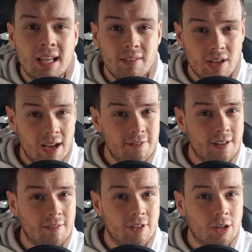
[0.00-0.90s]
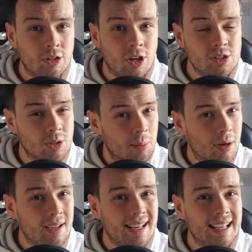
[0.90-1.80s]
If you have found value, guys, I'm going to
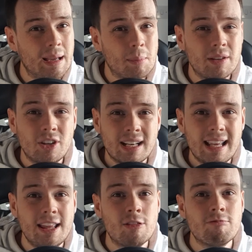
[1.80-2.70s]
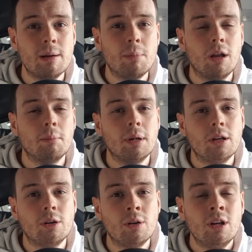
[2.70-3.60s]
plug it again, but if you can hit the red button
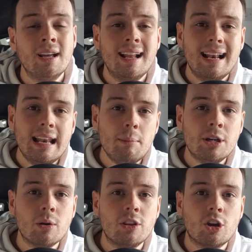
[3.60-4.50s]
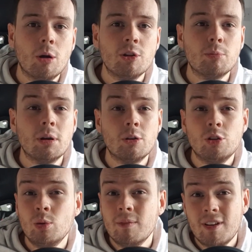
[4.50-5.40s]
below, let me know in the comments below,
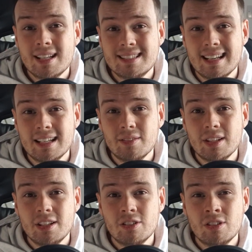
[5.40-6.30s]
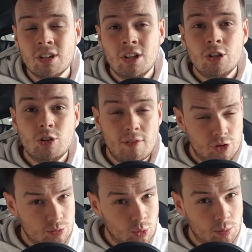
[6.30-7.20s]
do you invest in any of these? Do you have
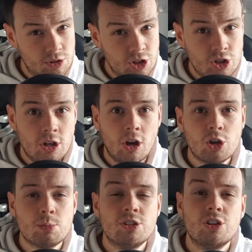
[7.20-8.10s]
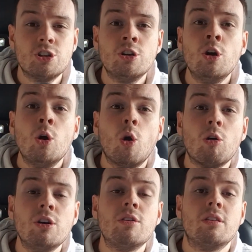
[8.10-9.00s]
a small position, large position,
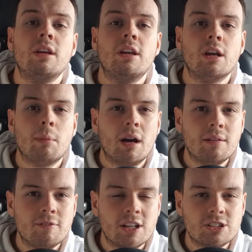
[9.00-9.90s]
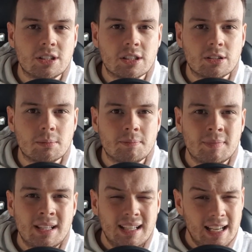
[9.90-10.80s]
or are you thinking about investing in them?
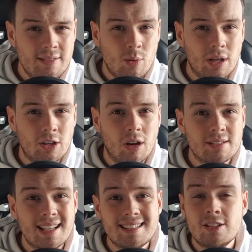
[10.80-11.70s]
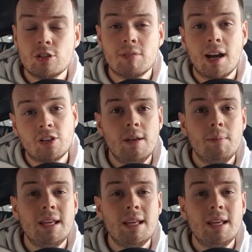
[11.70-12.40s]
Either way, guys, let's interact. Hit